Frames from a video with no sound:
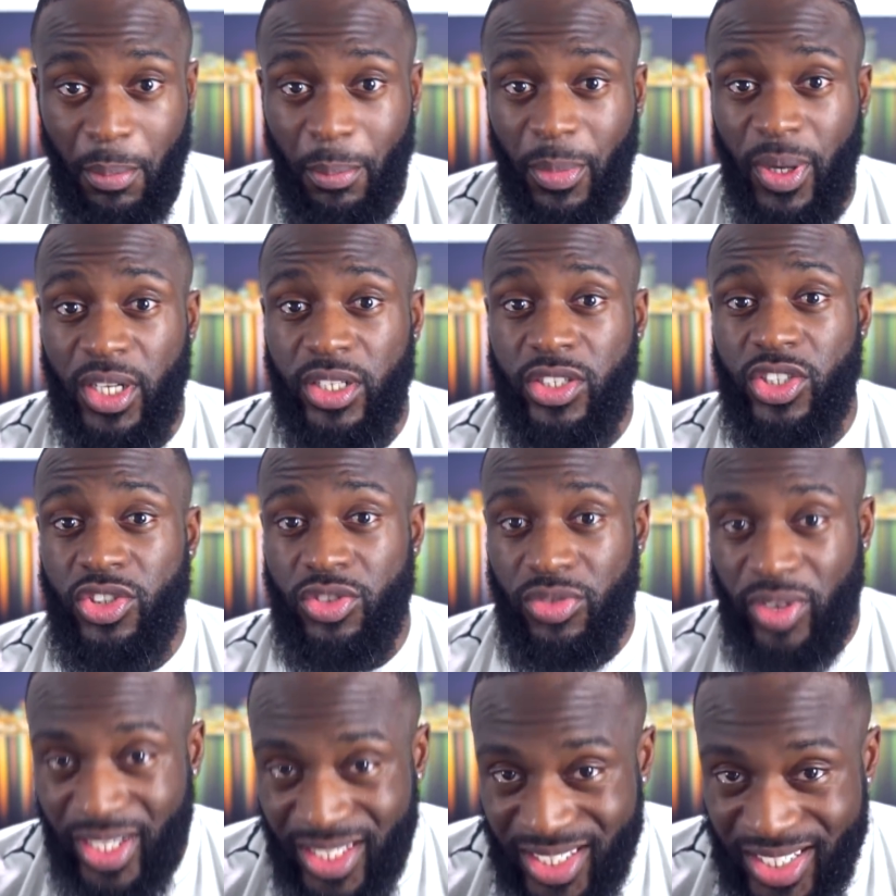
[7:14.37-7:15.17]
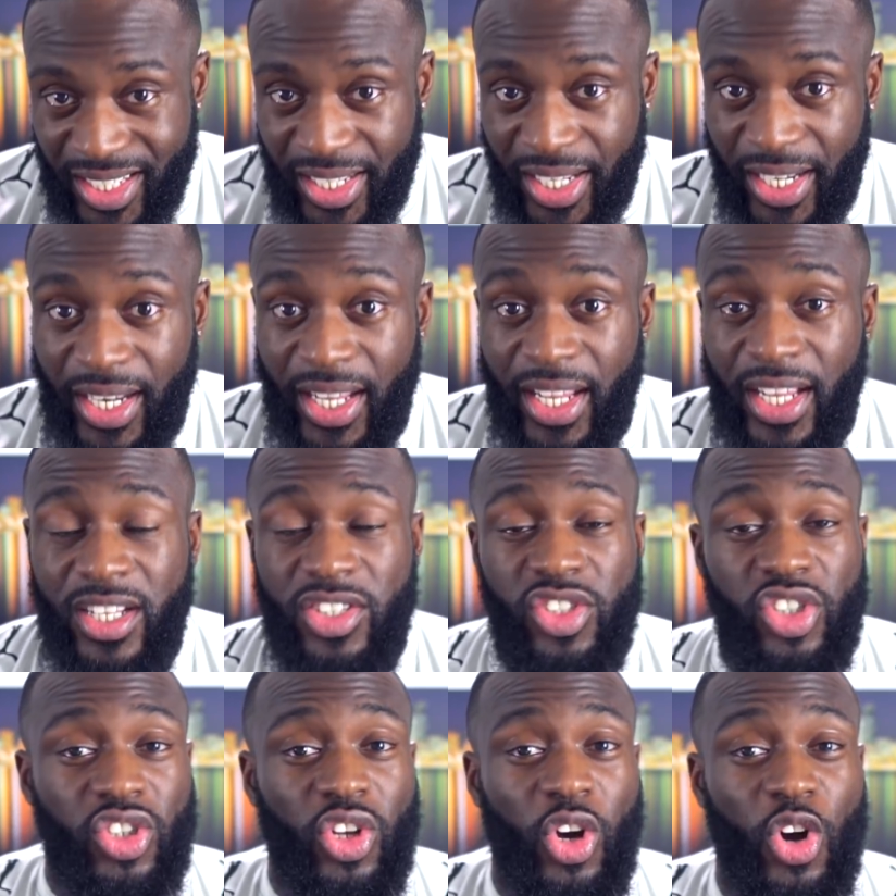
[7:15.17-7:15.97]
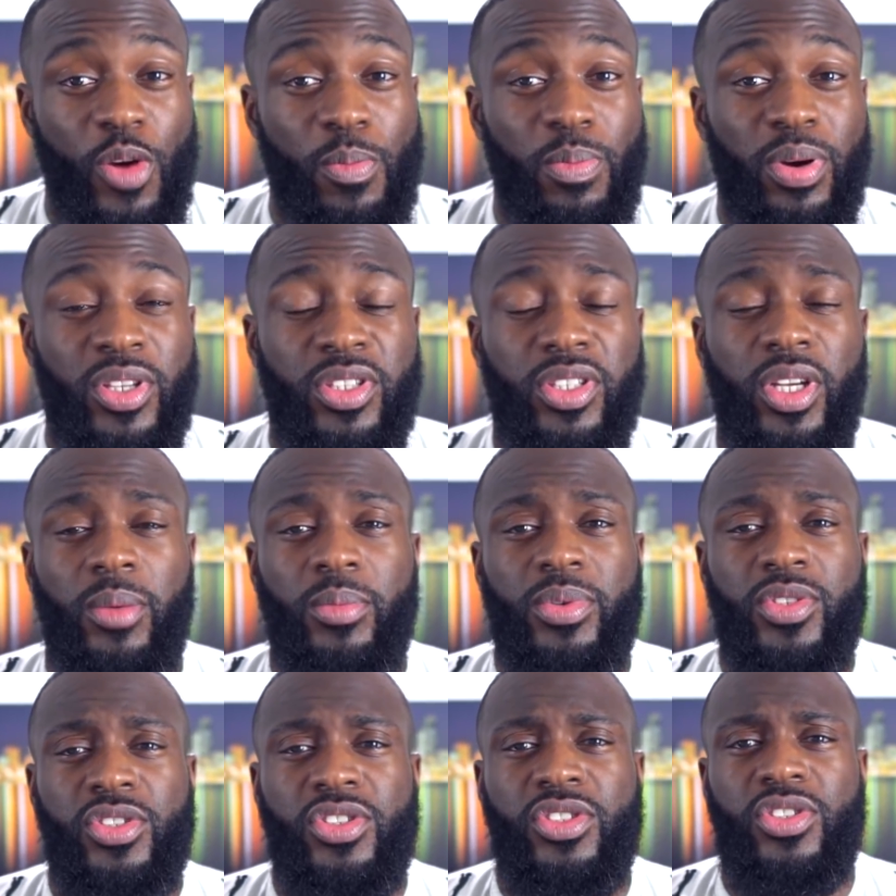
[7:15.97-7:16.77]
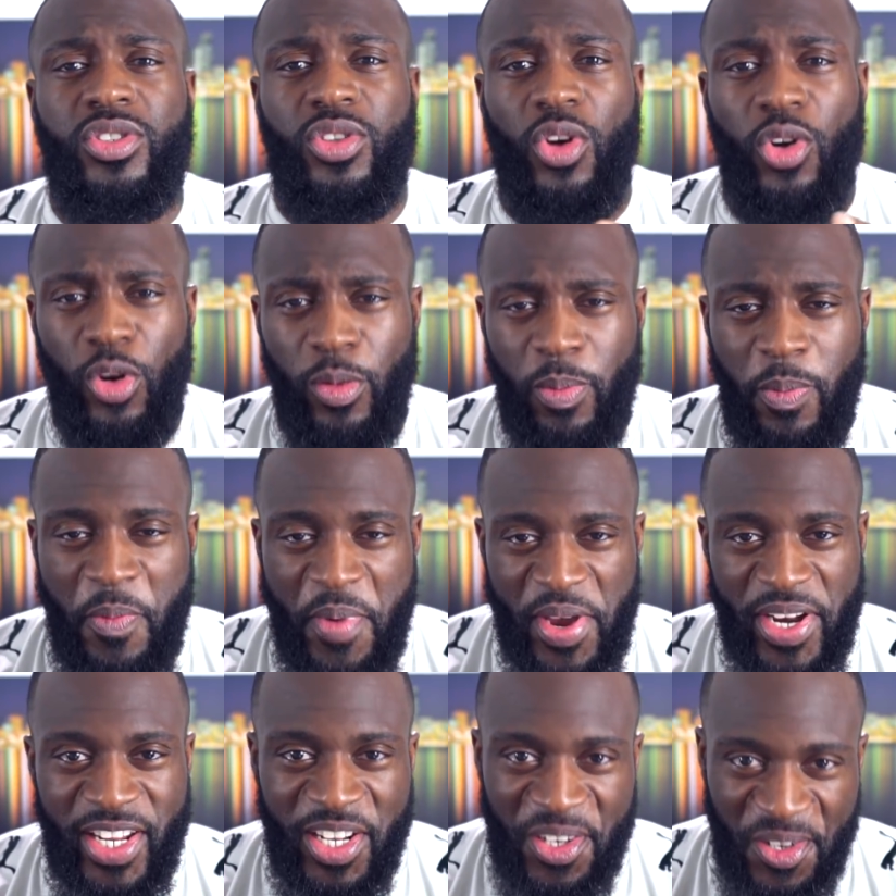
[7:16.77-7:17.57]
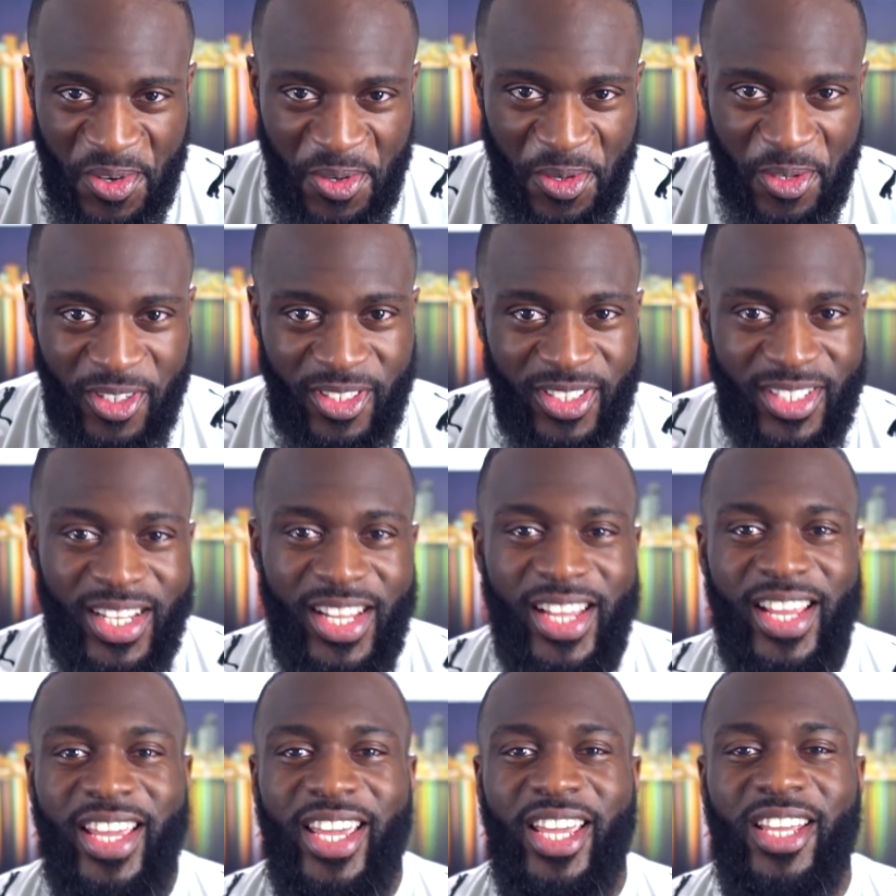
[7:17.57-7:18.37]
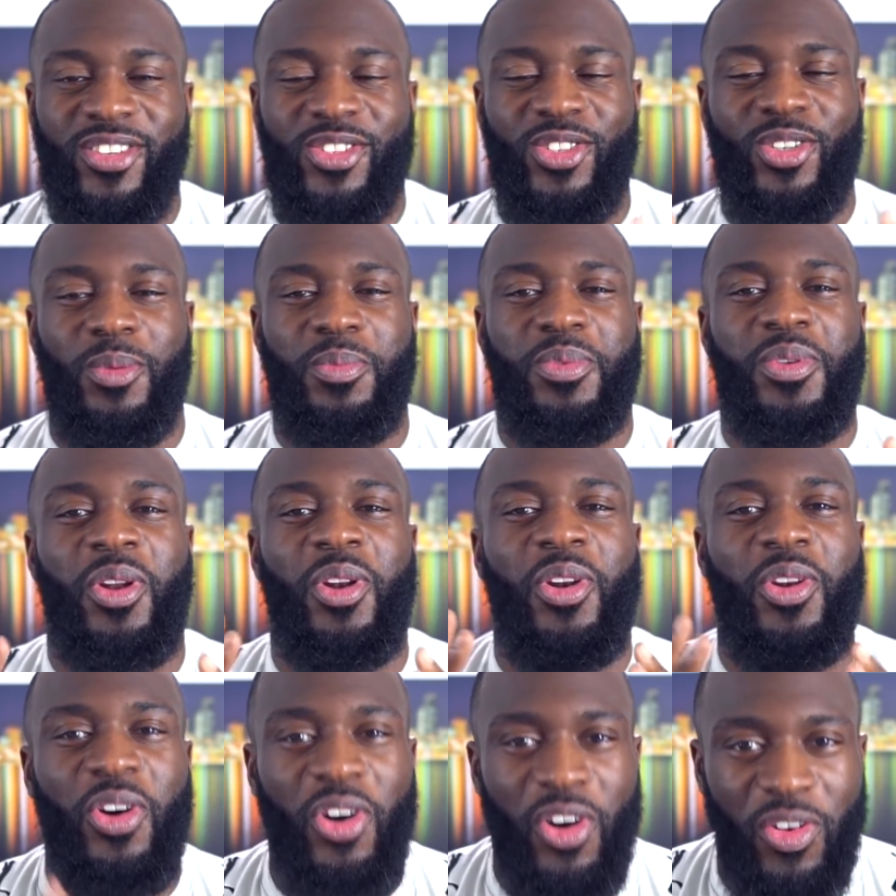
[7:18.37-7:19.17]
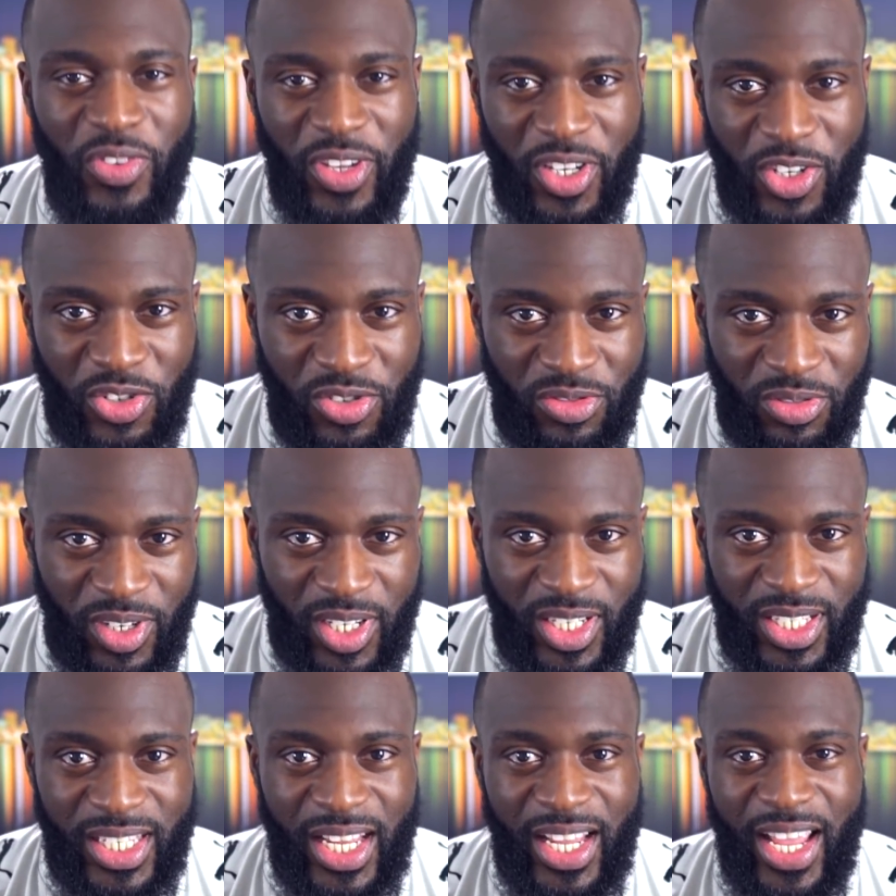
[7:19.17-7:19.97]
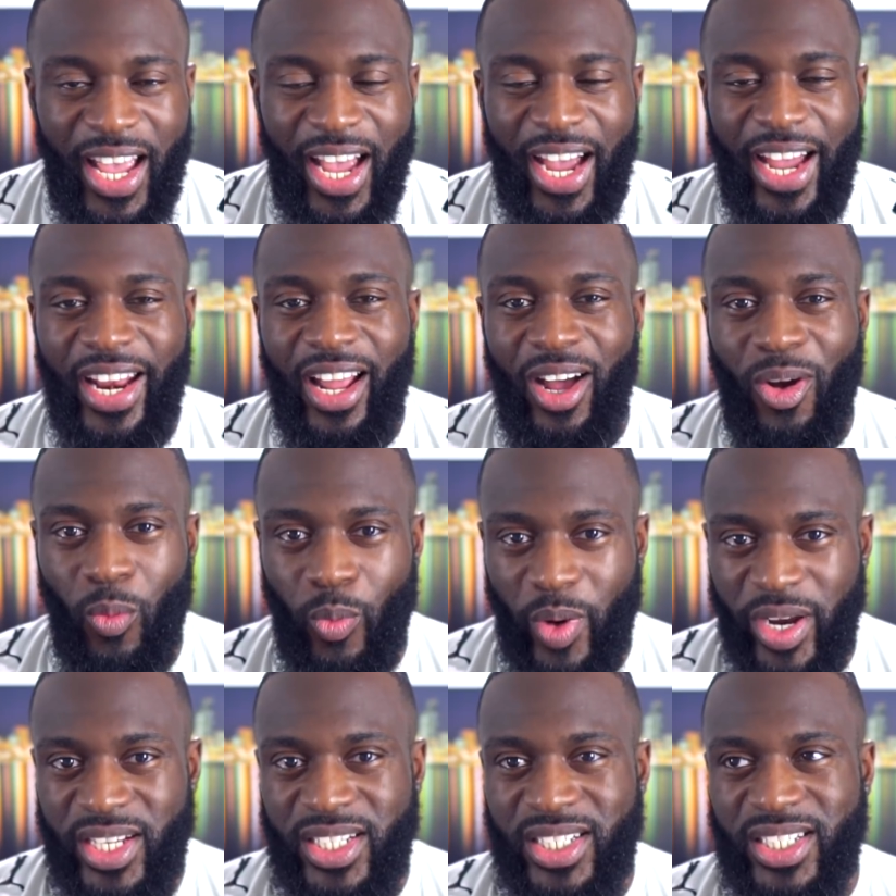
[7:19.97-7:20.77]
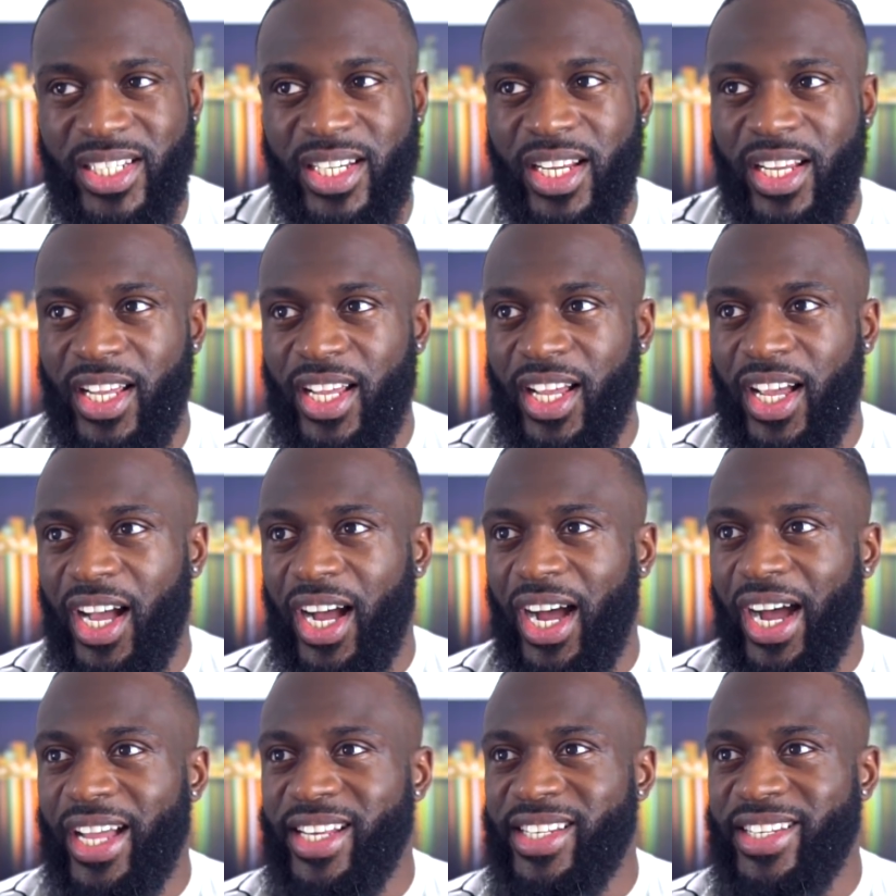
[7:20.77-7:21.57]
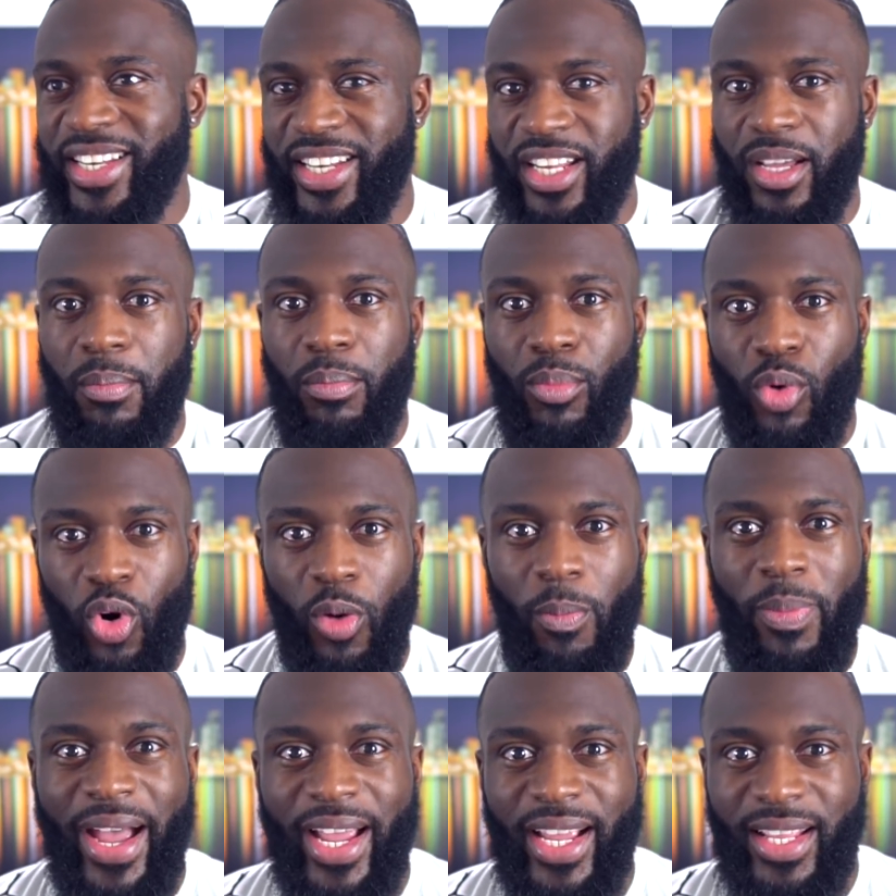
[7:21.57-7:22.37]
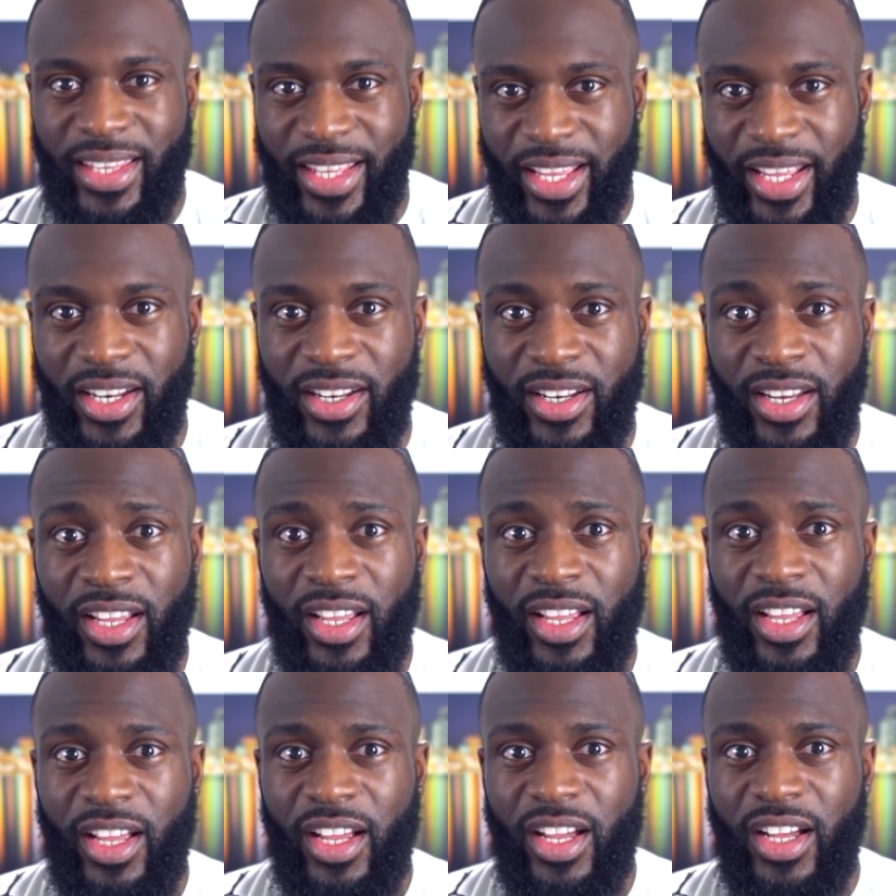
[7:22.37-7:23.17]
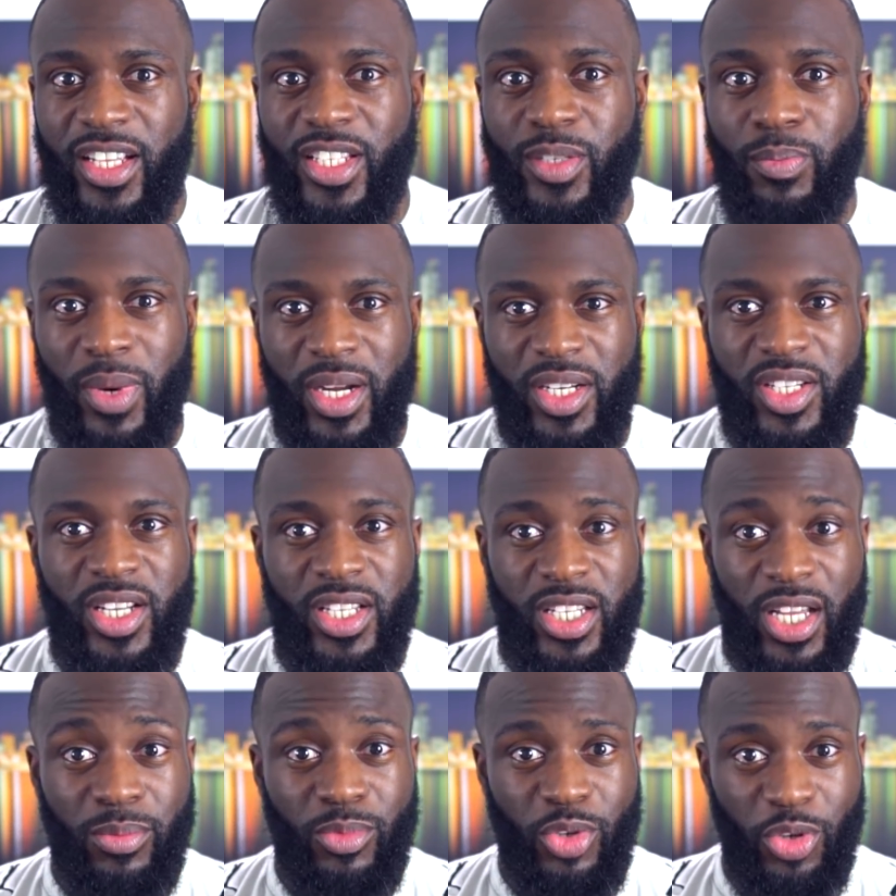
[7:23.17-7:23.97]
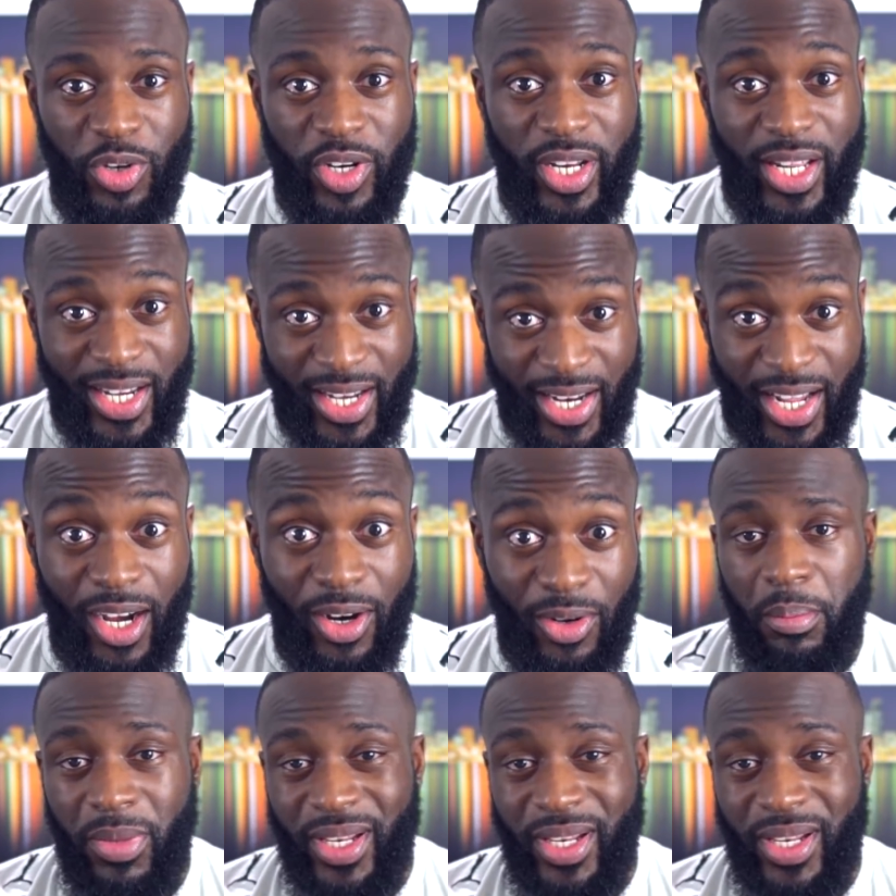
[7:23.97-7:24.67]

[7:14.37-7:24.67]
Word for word: But stretching just opens up so many doors. It stops a lot of injuries and I wish I did it more back then as much as I'm doing it now.